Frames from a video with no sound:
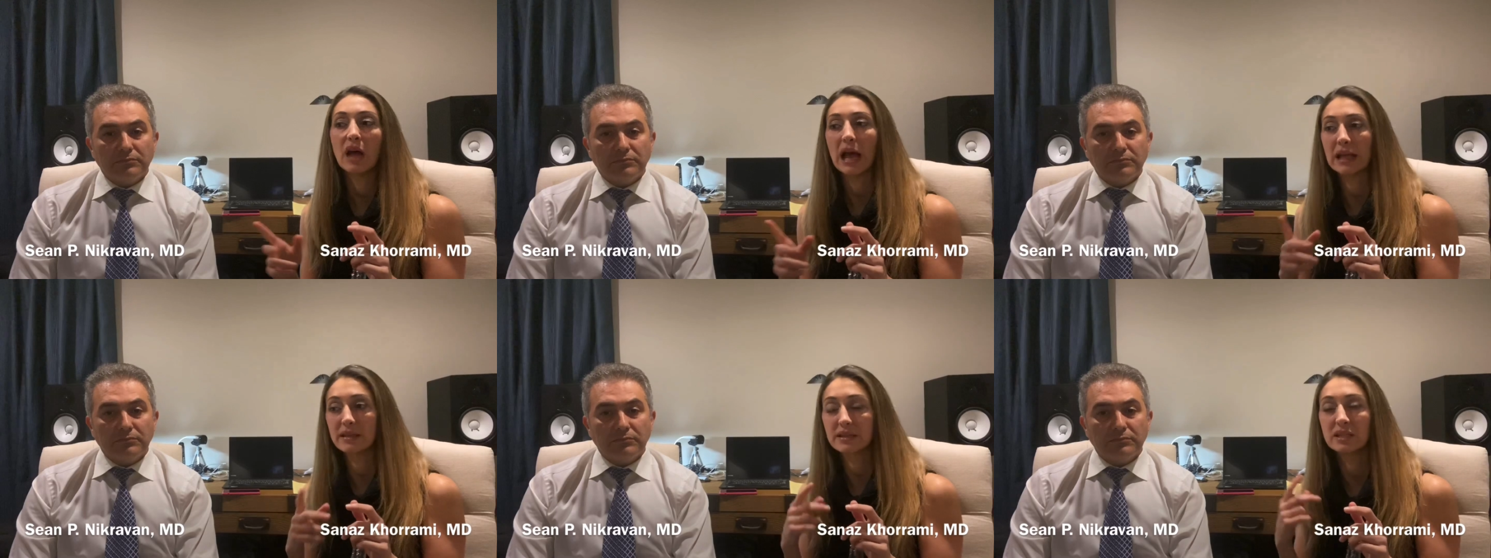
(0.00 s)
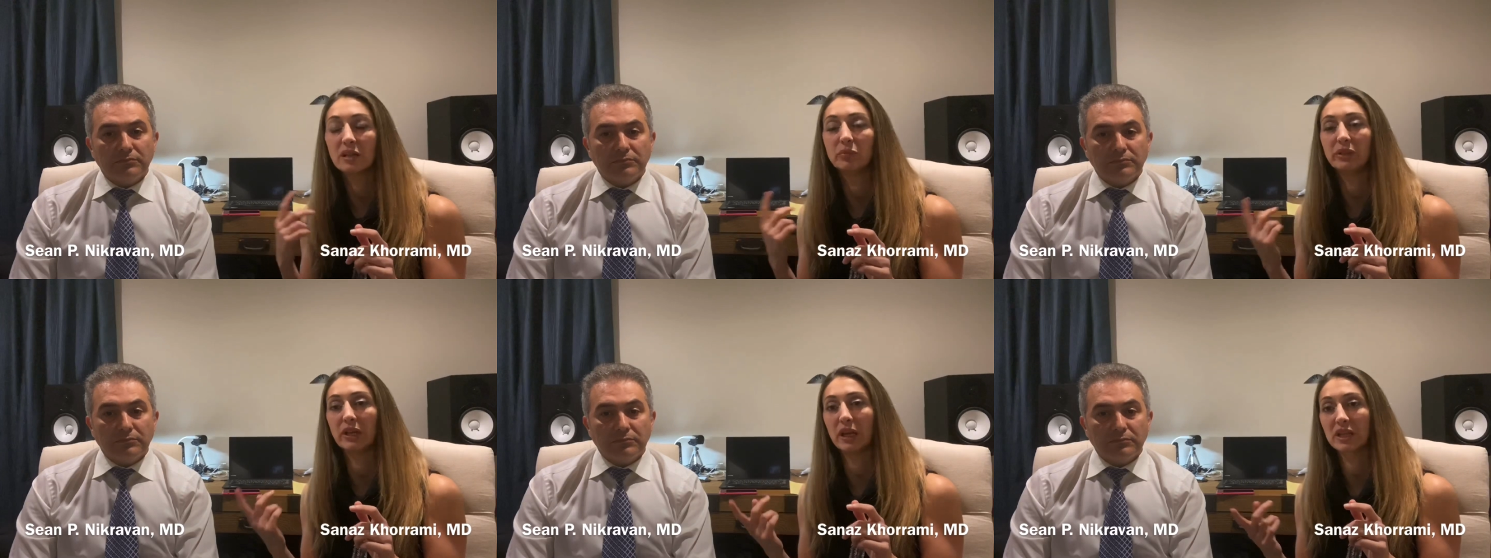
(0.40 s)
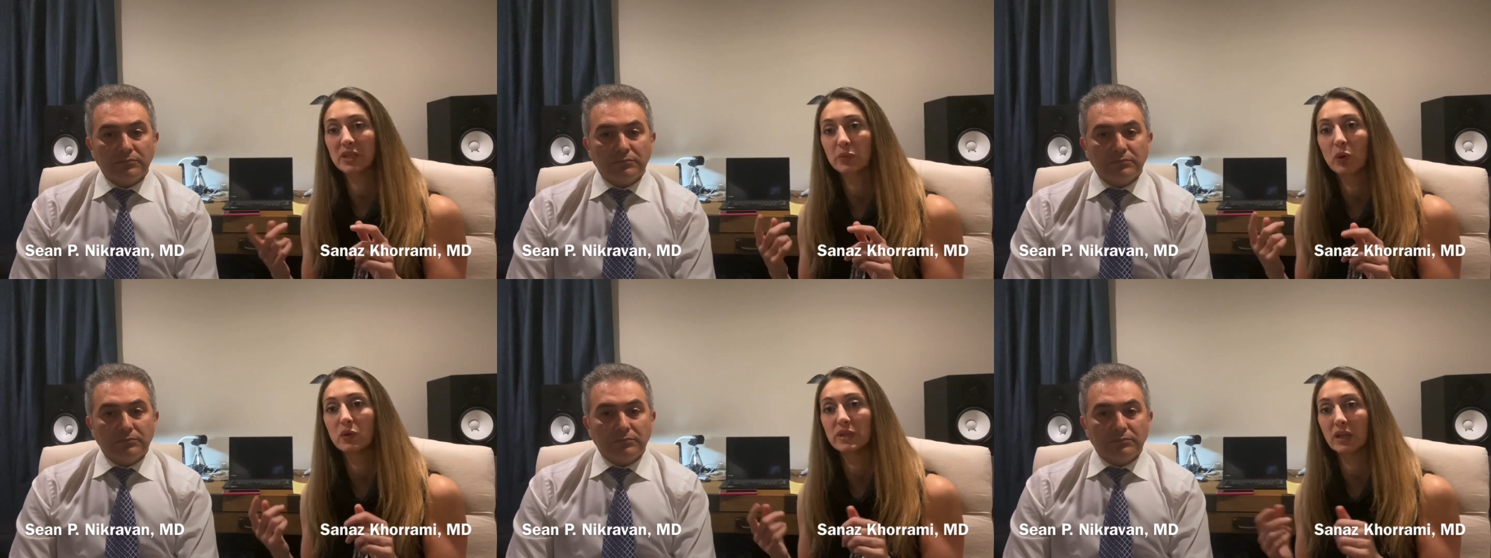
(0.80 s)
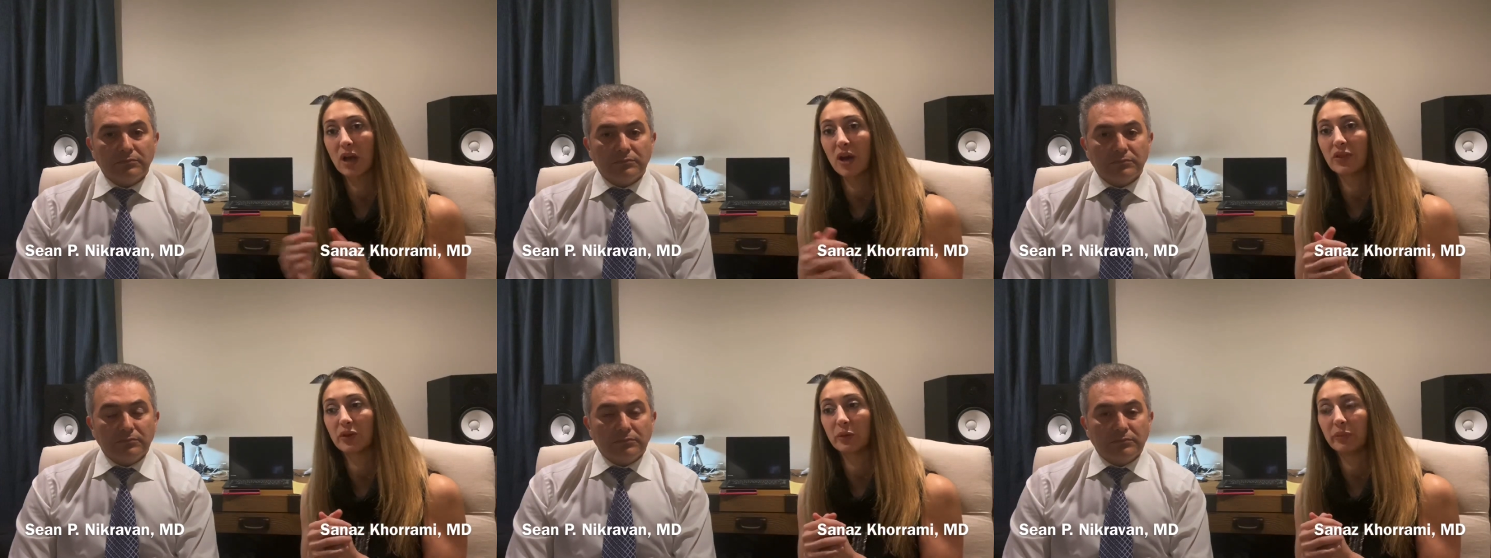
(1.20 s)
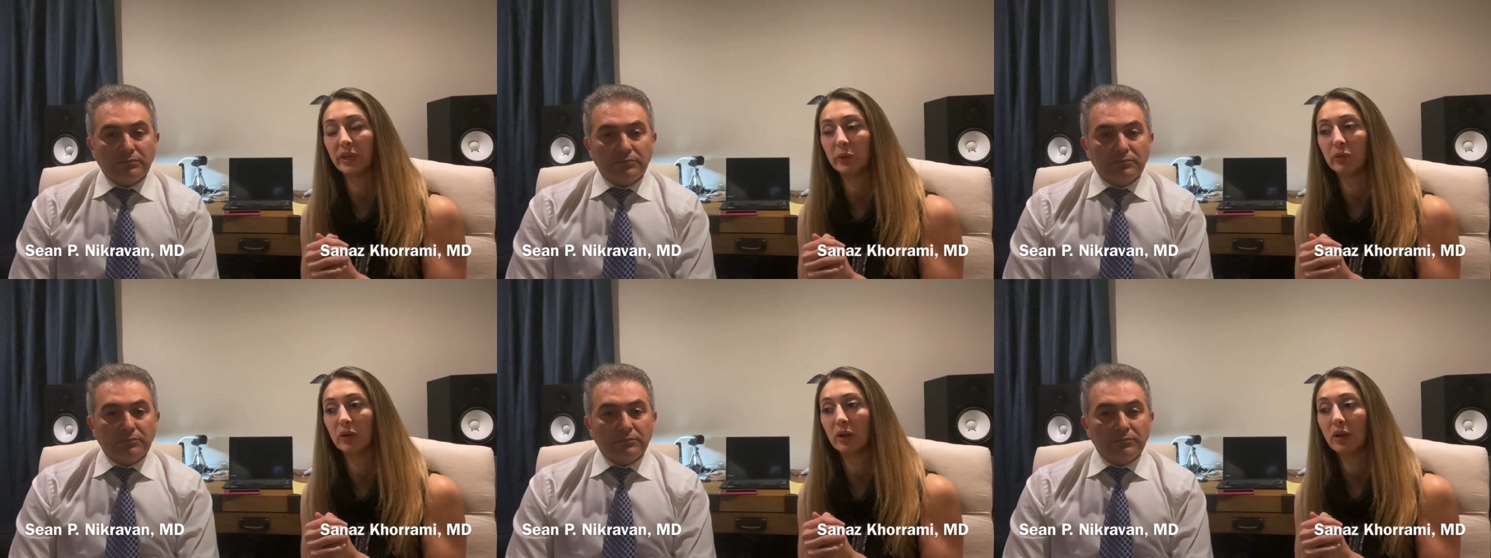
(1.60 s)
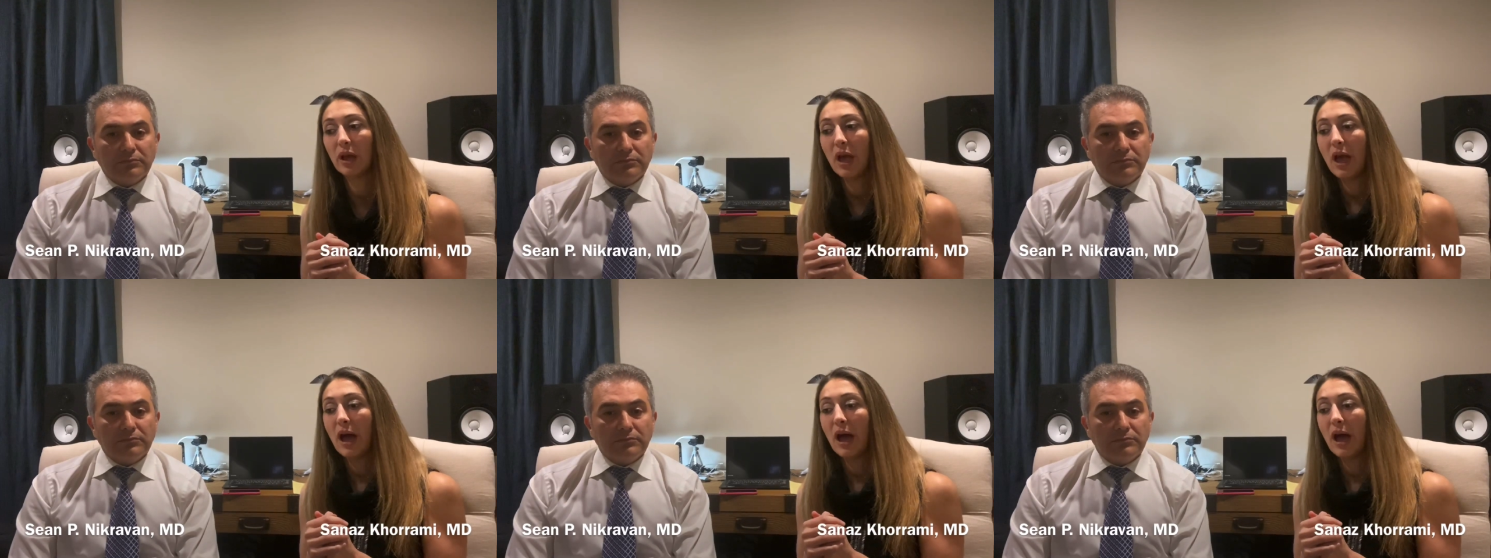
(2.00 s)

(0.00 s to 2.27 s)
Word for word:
Speaker 1: and still be exposing other people.